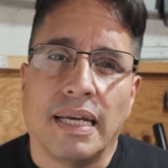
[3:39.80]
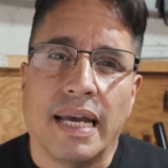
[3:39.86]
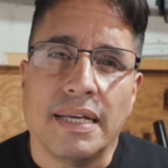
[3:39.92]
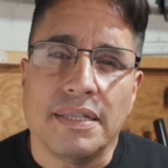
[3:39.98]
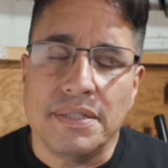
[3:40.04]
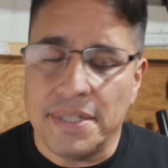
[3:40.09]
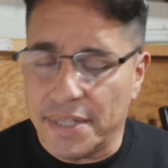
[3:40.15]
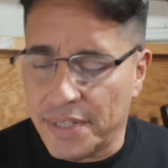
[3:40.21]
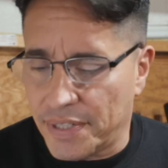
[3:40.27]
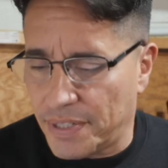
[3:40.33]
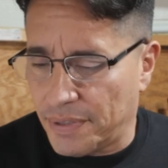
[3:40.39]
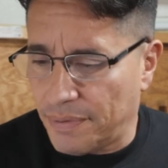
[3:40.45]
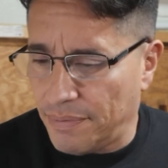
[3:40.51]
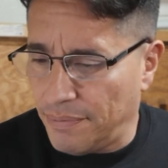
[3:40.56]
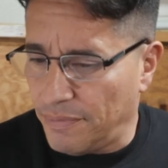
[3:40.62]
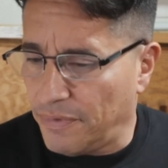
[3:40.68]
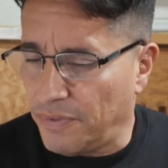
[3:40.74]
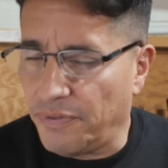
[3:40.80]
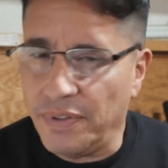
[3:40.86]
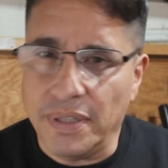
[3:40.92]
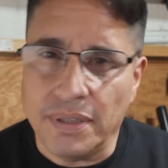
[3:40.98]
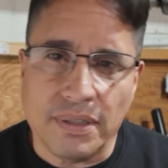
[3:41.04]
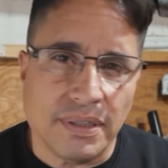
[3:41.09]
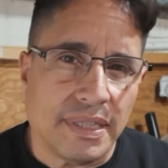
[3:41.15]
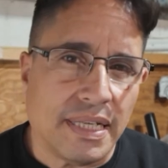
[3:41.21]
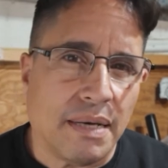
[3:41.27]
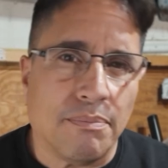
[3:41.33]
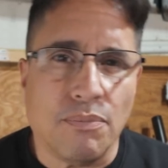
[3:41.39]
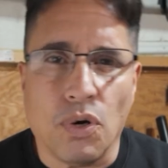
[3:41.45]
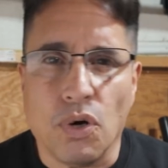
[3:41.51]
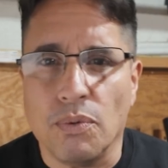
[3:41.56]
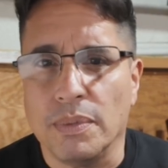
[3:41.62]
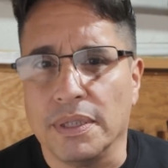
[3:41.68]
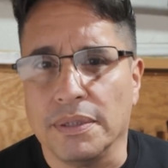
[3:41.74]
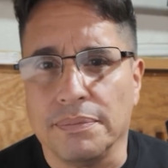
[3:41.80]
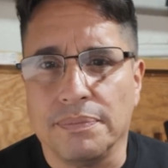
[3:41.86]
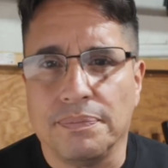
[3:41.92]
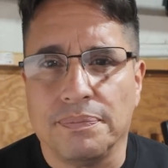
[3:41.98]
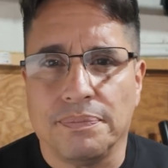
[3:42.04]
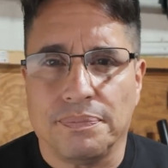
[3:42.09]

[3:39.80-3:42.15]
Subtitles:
and just feeling that moment,